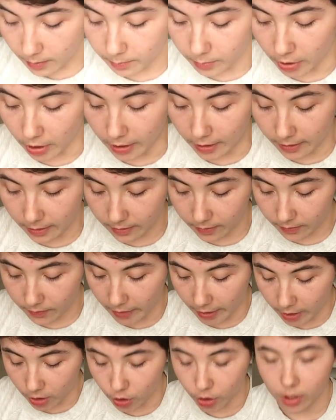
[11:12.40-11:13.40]
But
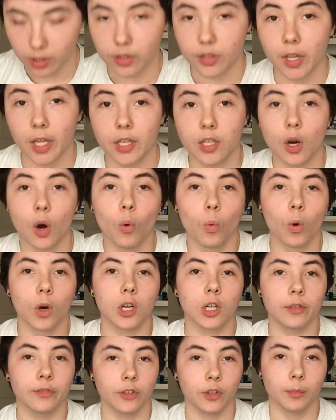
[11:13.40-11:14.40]
they just, they don't
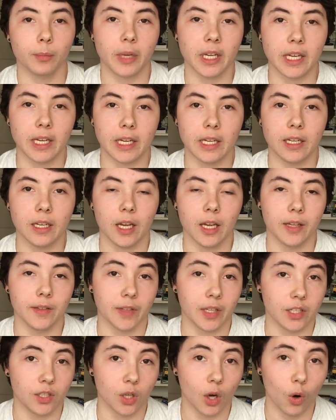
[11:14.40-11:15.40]
work for me
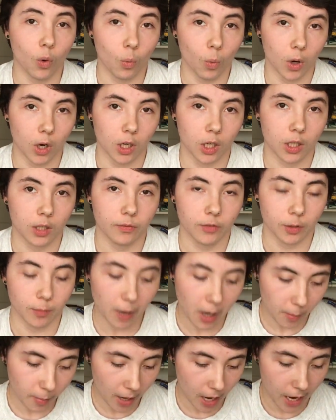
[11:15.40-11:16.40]
and they don't work for
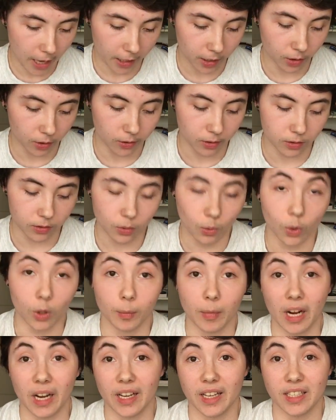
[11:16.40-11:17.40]
my Packers or
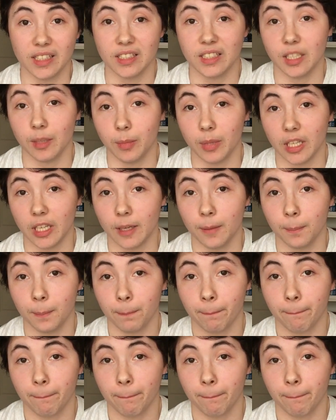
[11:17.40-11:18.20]
my STP.